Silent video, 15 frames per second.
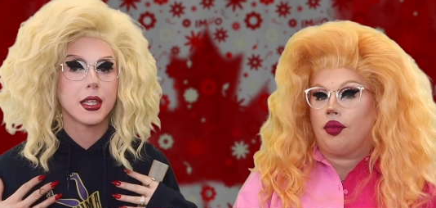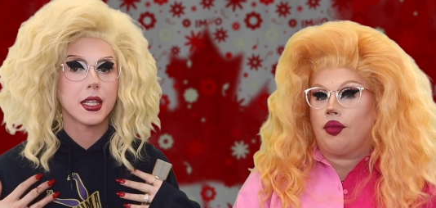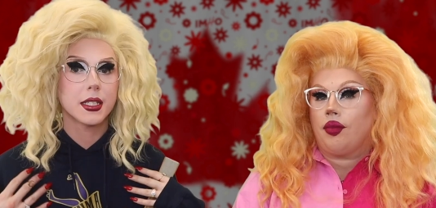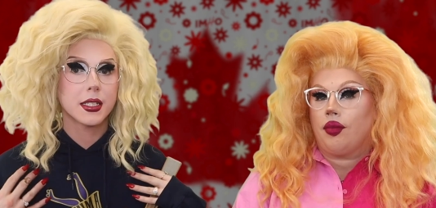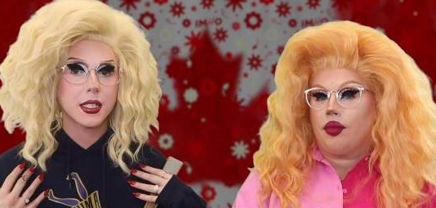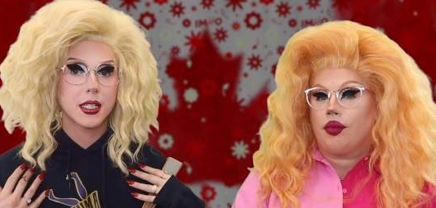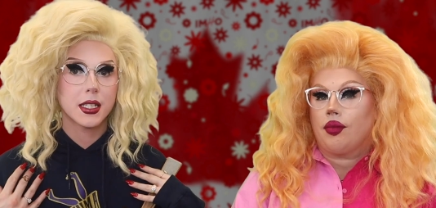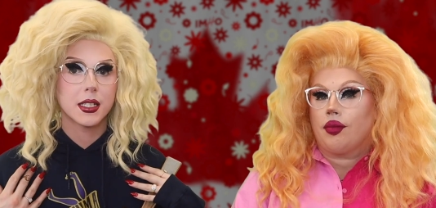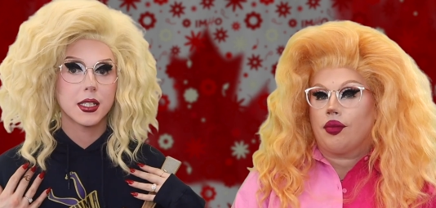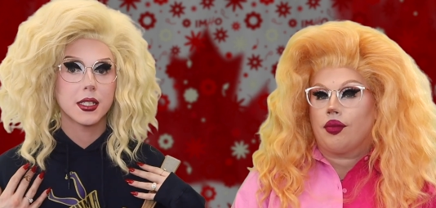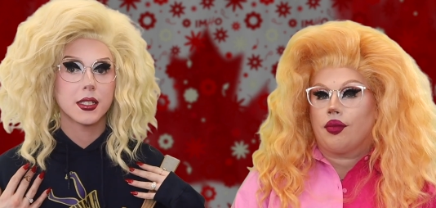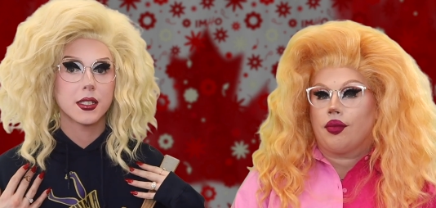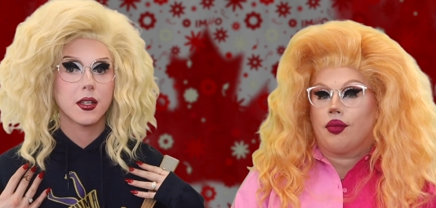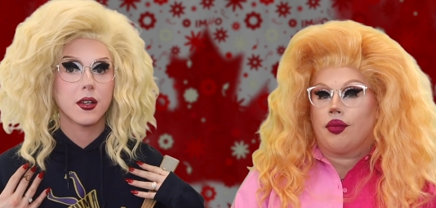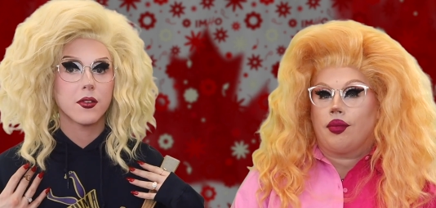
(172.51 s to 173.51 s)
Speaker 1: This
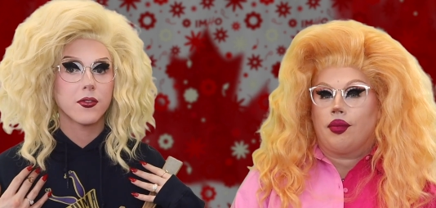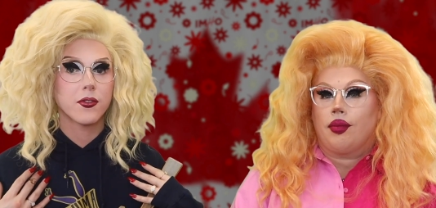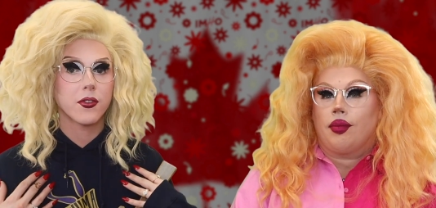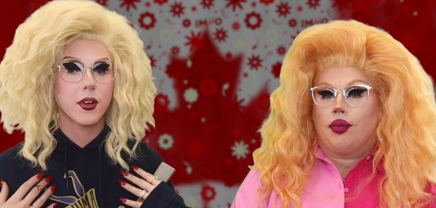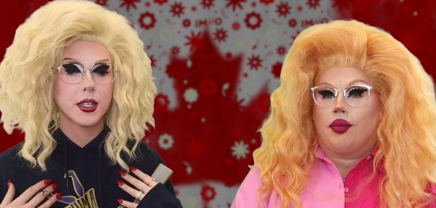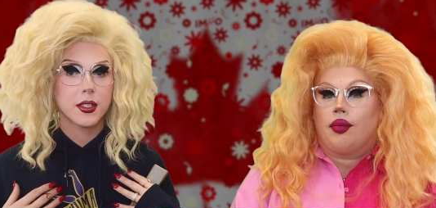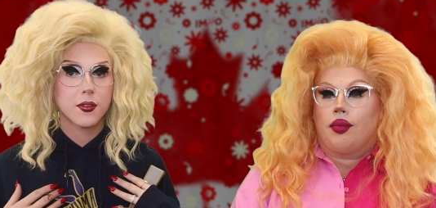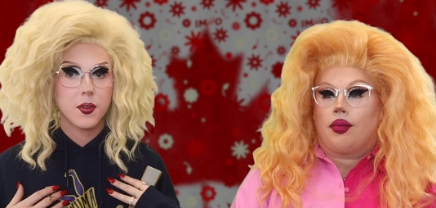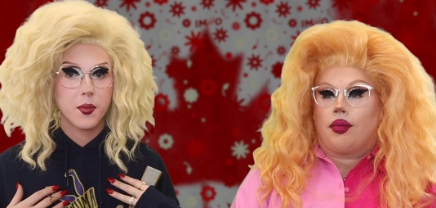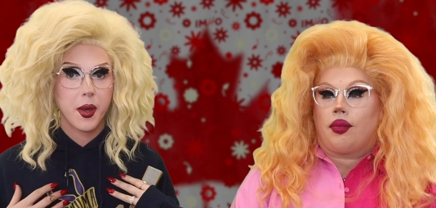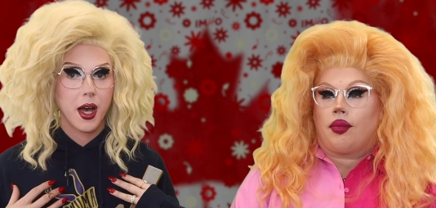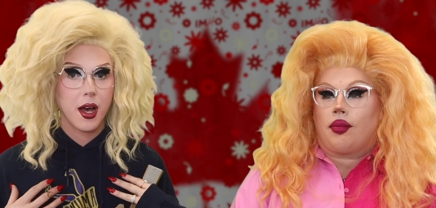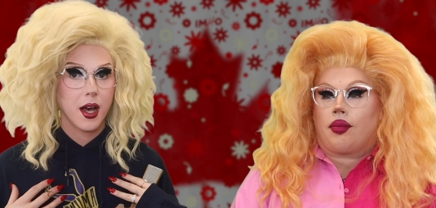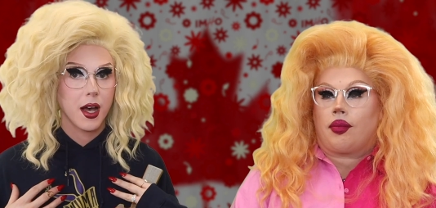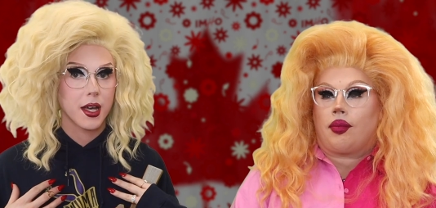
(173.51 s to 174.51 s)
is a friend of the
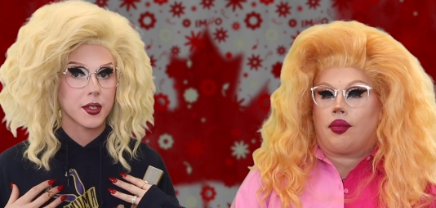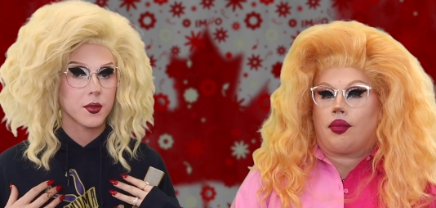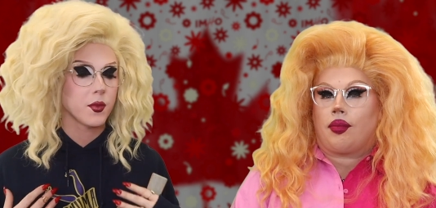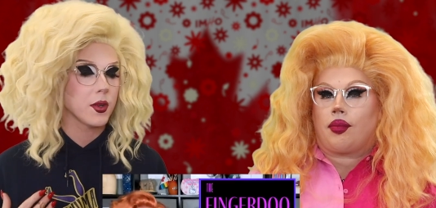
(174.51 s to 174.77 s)
pod,